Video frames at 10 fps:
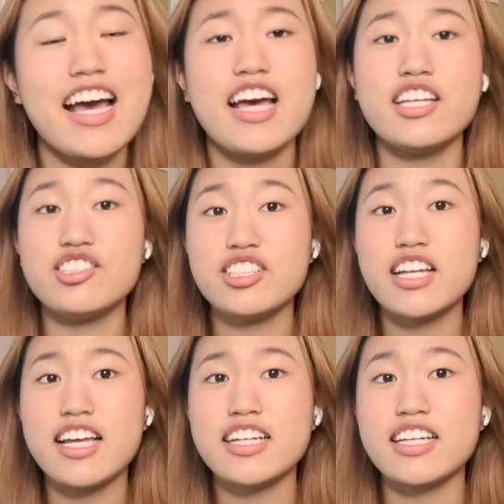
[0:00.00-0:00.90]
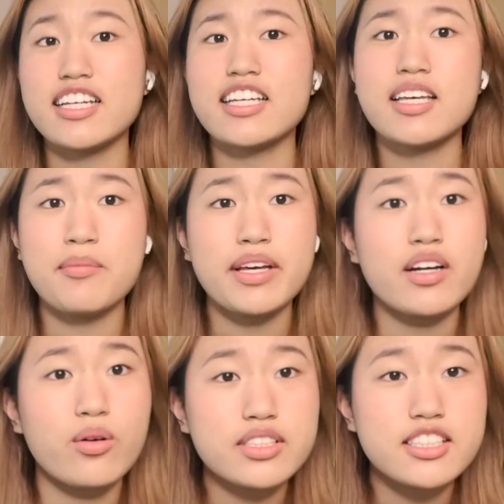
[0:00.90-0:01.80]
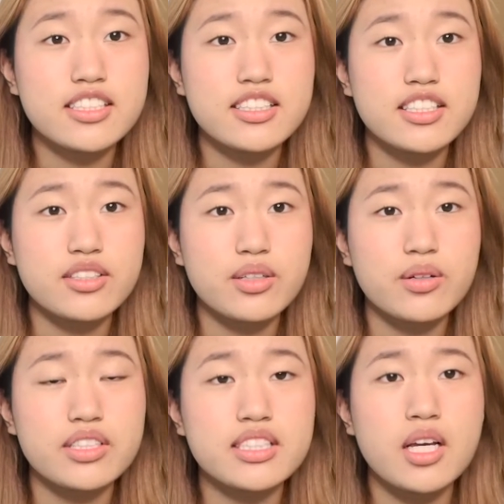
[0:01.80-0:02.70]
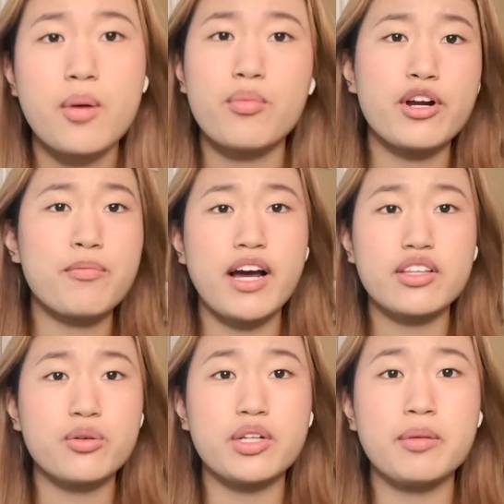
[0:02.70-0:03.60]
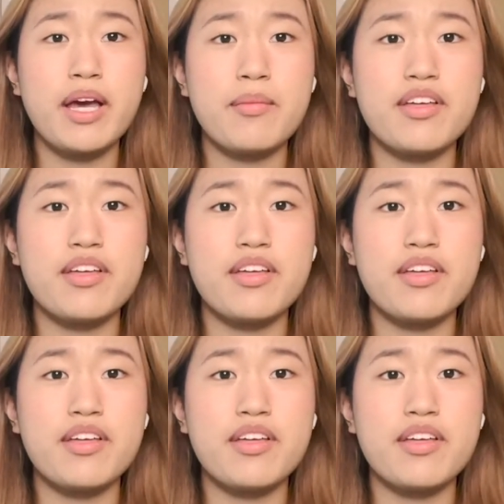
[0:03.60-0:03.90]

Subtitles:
Gene editing can make horses into unicorns, bring back the woolly mammoth,